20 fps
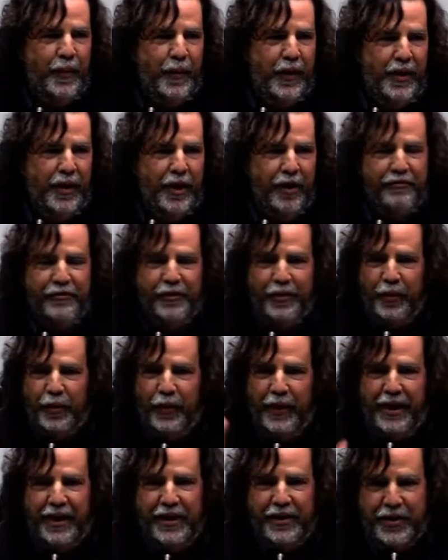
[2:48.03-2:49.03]
We'd love to
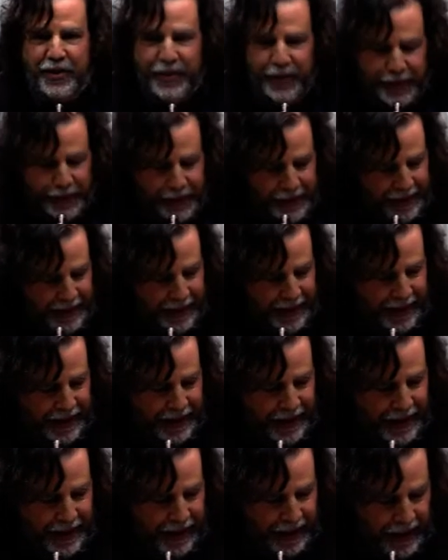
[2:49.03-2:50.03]
read it
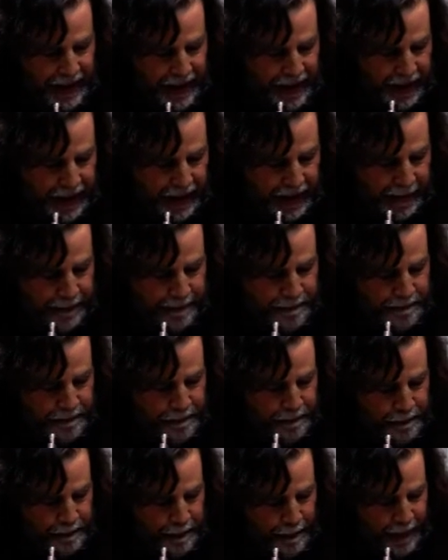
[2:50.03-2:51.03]
soon.
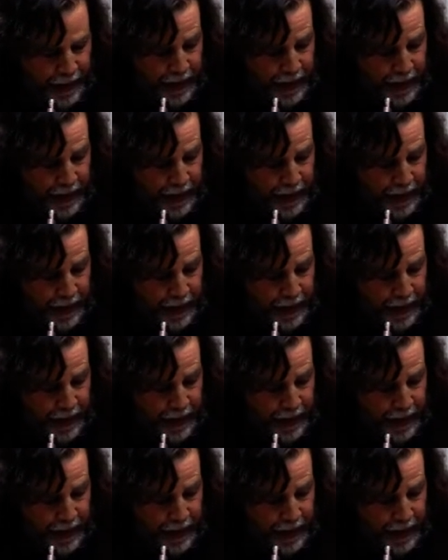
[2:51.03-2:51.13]
Uh,